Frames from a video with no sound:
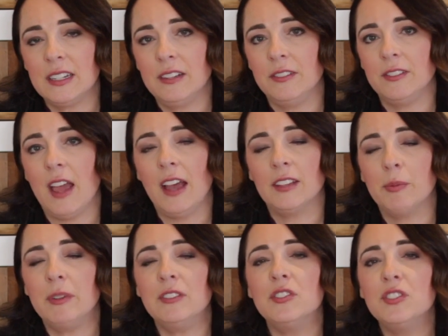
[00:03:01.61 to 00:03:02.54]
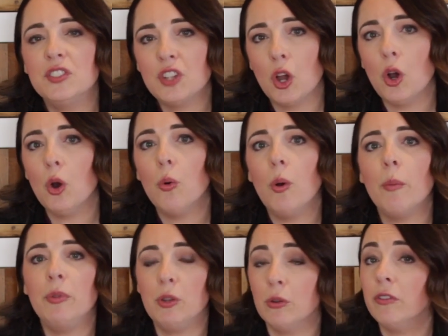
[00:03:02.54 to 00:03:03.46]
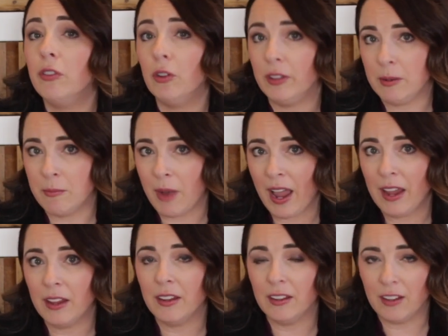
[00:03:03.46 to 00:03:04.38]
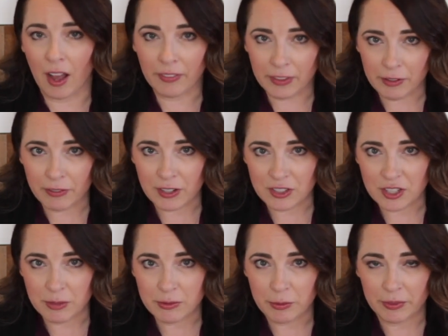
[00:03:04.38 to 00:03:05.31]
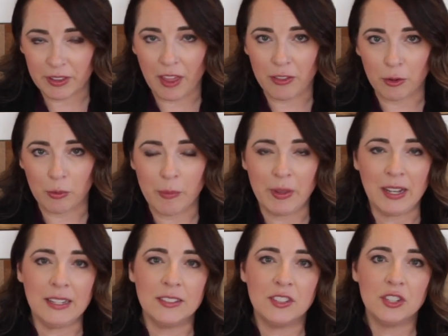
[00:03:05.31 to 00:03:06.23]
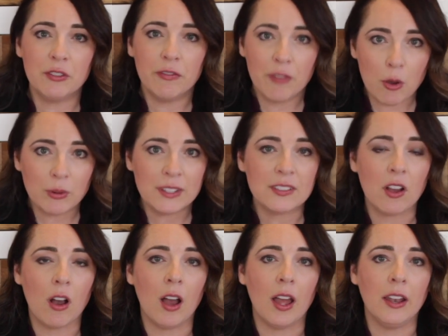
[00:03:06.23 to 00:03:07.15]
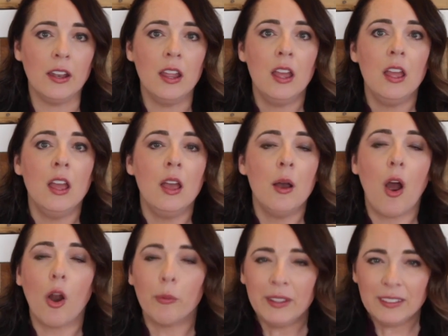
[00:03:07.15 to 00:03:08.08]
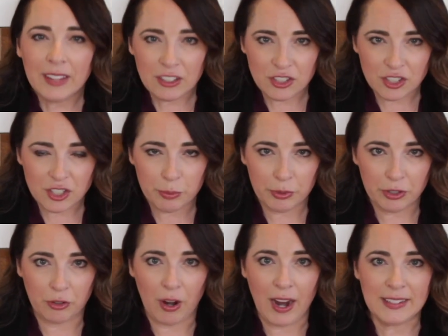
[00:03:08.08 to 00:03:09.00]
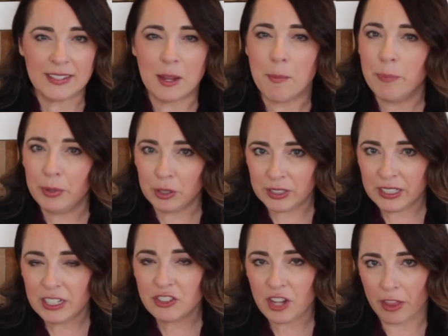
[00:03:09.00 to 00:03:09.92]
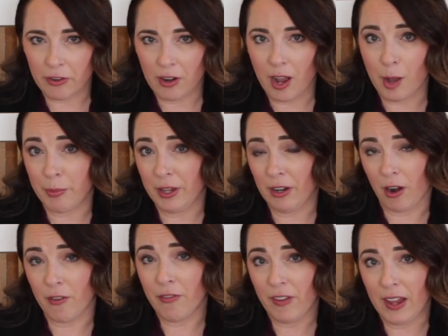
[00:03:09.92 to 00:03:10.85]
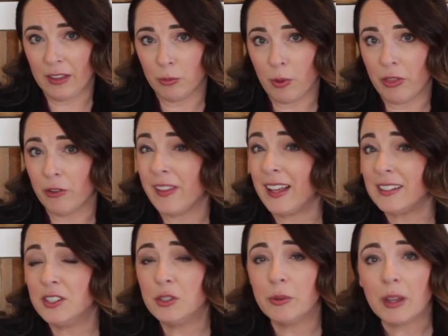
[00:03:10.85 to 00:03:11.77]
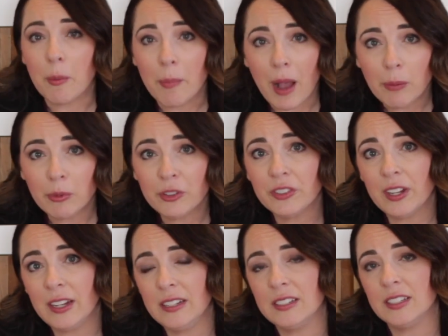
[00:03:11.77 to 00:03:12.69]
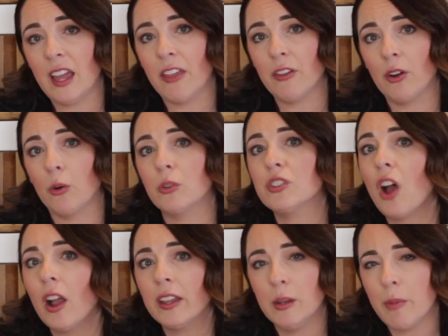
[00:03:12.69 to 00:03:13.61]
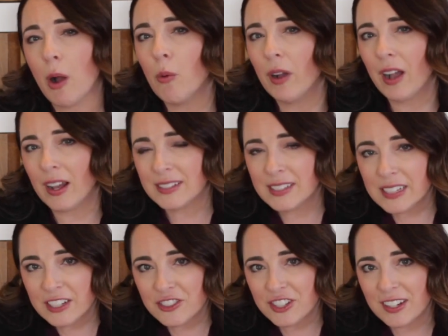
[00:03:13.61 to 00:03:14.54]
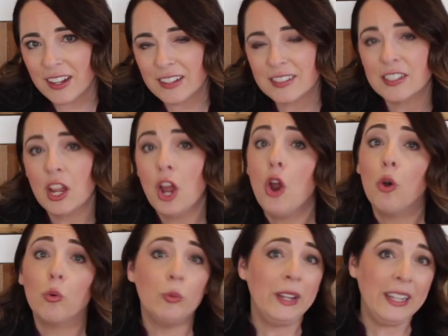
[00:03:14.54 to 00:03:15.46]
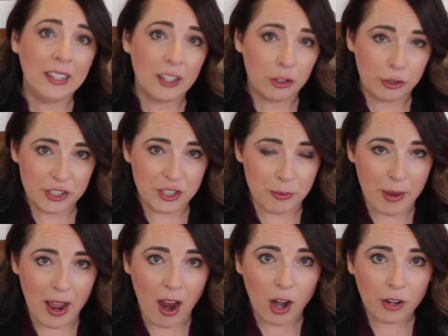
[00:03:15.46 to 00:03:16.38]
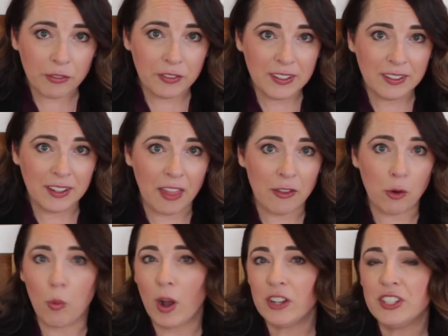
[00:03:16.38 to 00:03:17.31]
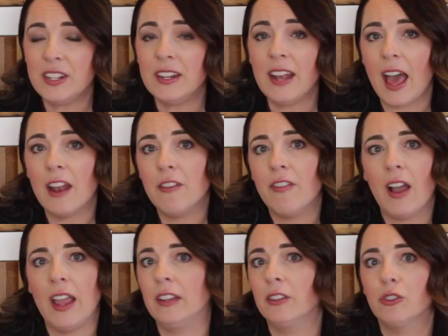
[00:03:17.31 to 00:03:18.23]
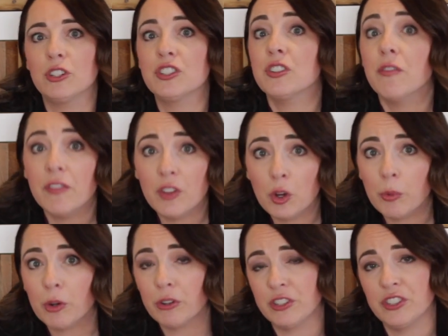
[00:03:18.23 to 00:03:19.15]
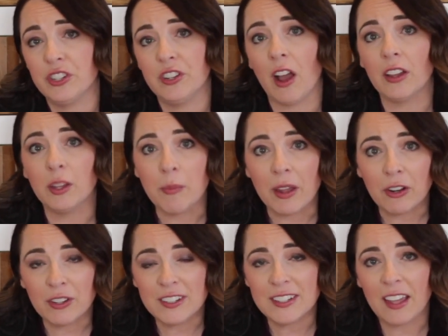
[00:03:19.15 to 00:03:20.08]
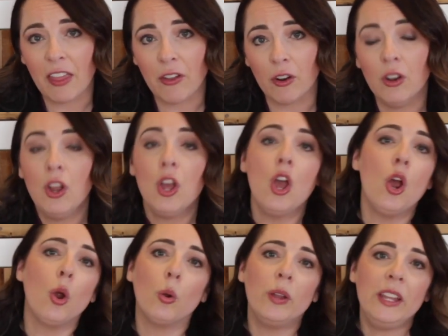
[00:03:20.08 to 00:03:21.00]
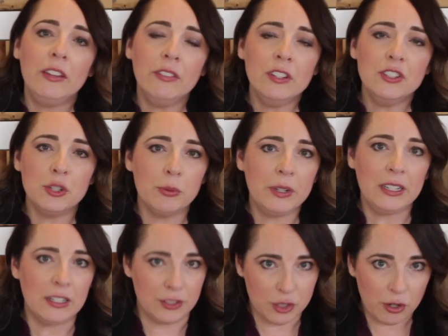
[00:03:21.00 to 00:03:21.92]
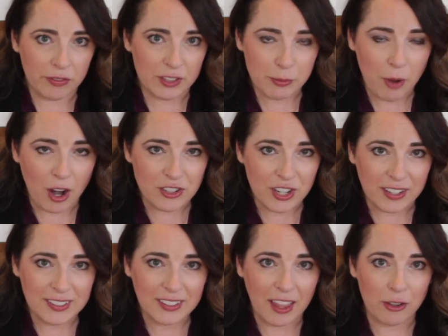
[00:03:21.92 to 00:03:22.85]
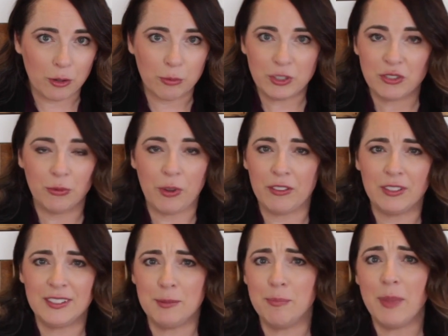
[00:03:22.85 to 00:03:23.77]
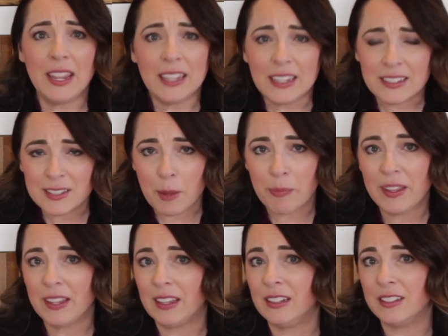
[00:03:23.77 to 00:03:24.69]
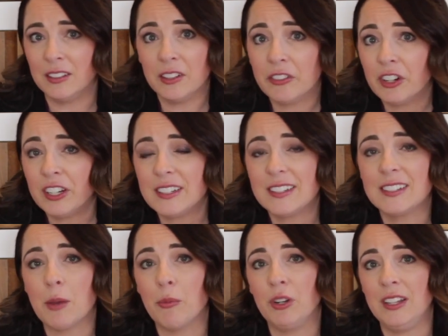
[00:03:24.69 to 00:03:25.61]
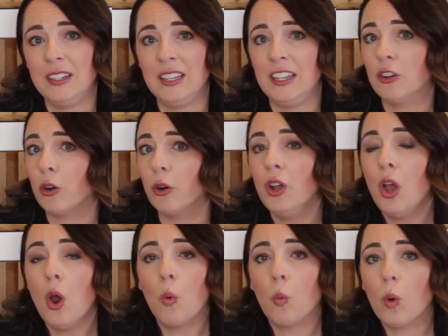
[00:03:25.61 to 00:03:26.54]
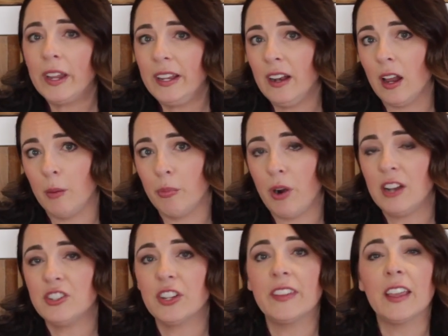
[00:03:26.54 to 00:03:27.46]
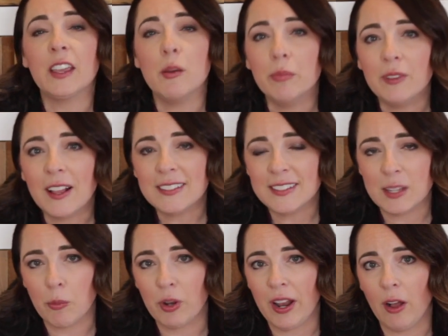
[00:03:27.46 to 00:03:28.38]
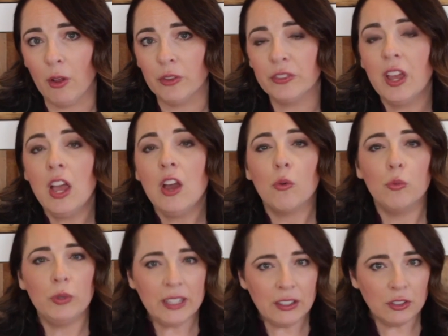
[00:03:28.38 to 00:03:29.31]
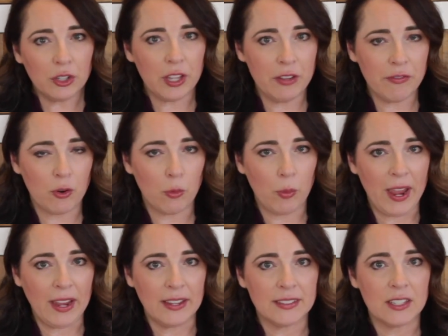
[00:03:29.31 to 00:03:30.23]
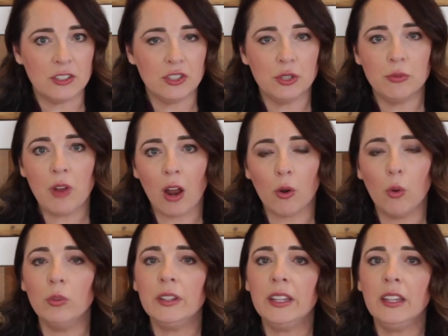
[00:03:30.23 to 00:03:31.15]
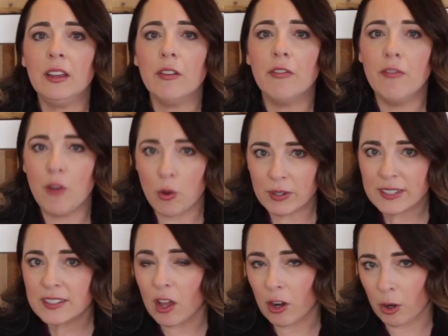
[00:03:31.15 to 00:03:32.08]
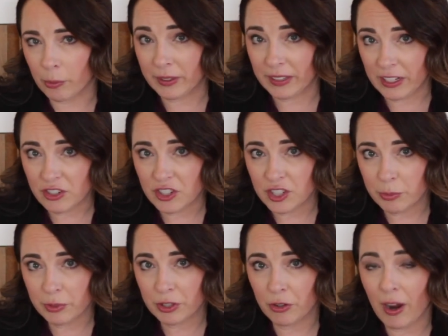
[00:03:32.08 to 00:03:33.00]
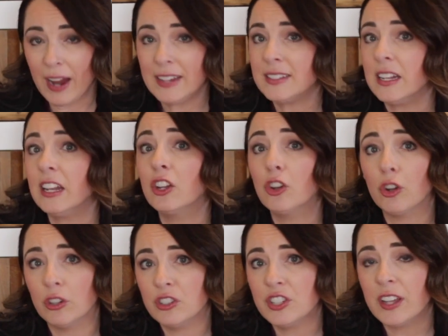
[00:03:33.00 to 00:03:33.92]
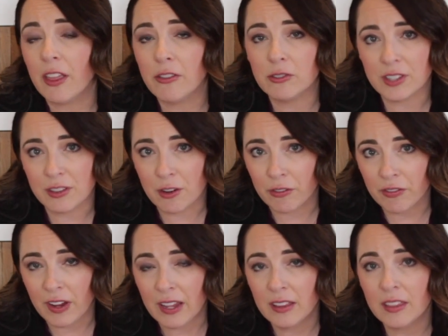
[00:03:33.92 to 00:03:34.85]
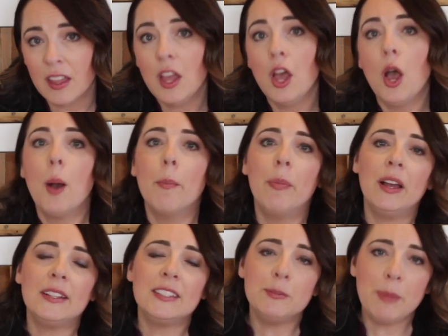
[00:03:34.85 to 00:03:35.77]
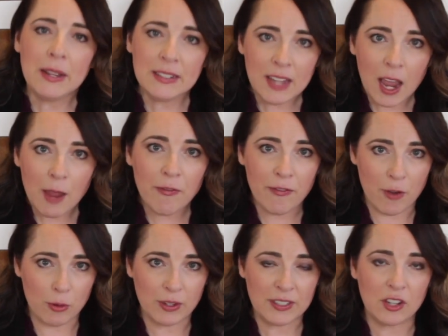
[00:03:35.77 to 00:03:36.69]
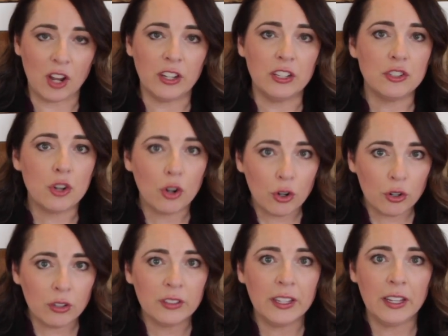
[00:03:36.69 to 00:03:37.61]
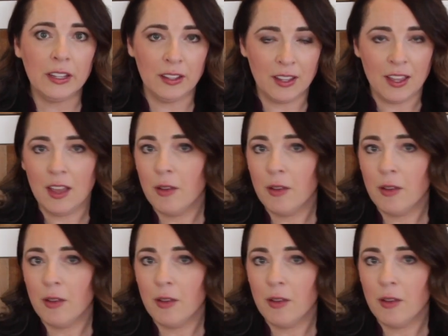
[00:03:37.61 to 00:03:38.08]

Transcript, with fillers: that have, has been so beautiful in my godly friendships with other women is to focus on our relationship with Christ and building each other up in our faith, whether that's doing a Bible study together or talking about what God's teaching us, reading a Christian biography together, watching an edifying Christian film or Christian documentary together, or even doing a service project together, which whether it's baking something and delivering it to someone in need or working on a project that can bless someone else, really looking for ways to not only focus on our relationship with Christ and encouraging others in their faith, but spend time focused on eternally